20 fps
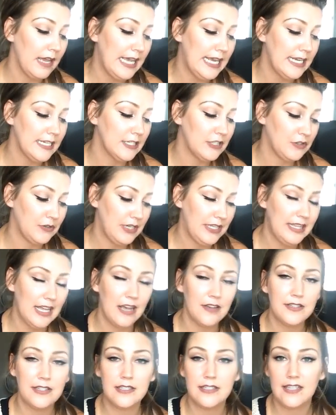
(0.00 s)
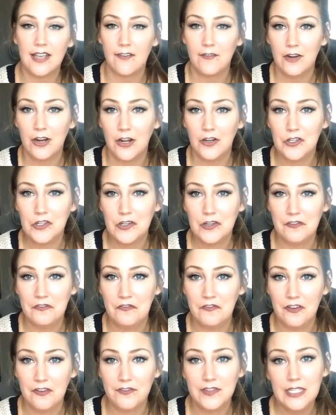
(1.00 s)
it is
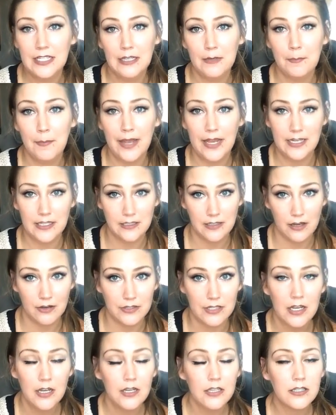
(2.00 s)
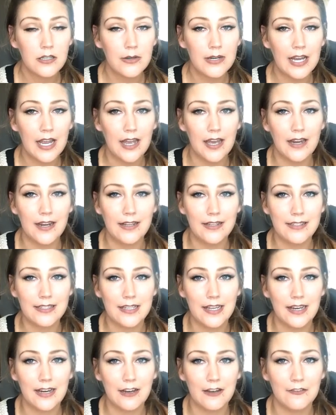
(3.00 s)
3,715 pesos. So again, it's
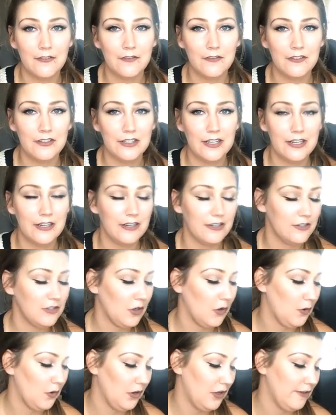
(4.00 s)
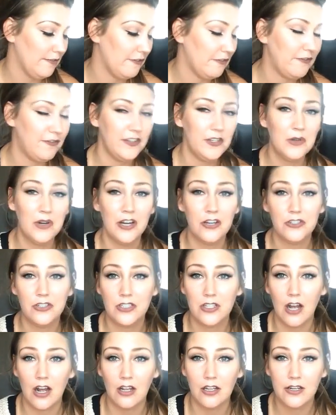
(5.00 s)
like a total of a few
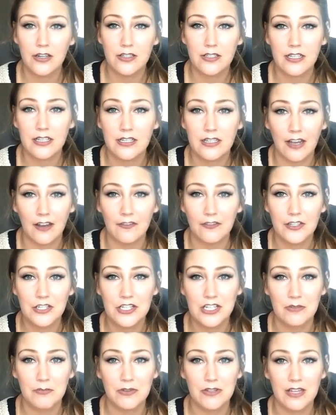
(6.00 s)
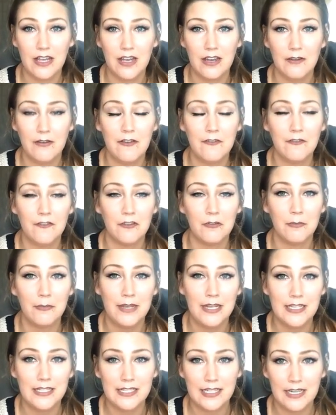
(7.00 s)
$100s. Definitely cheaper than for
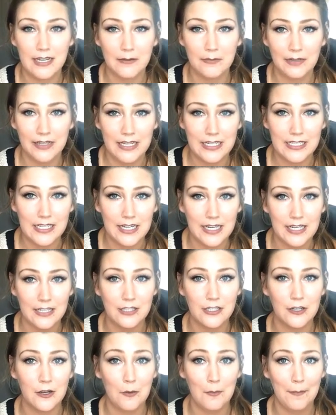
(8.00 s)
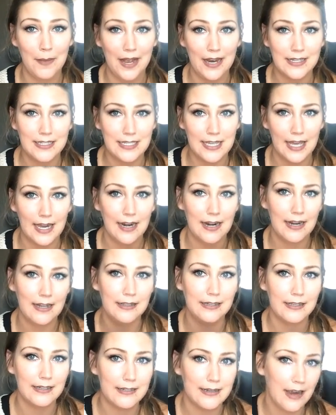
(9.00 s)
me to get a plane ticket to go back to Canada
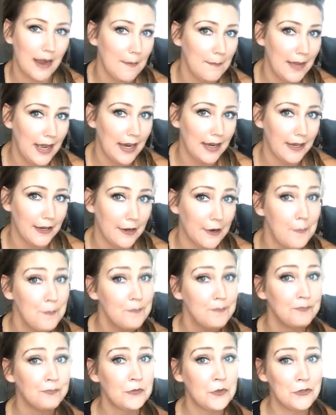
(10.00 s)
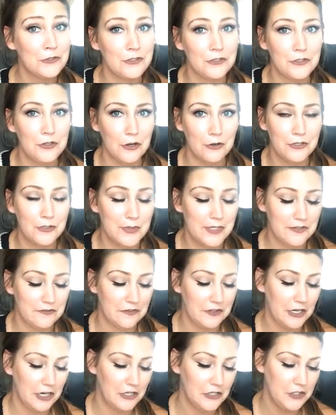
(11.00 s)
and then come back here, or to go to a
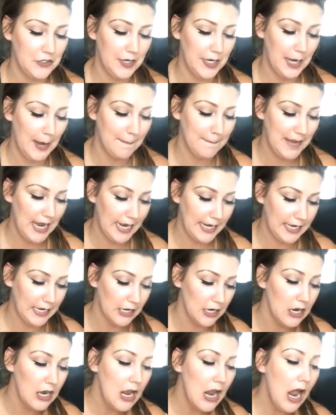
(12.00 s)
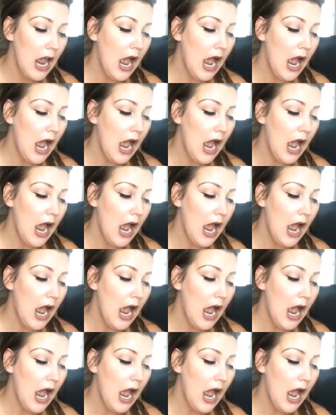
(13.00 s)
different country and come back here.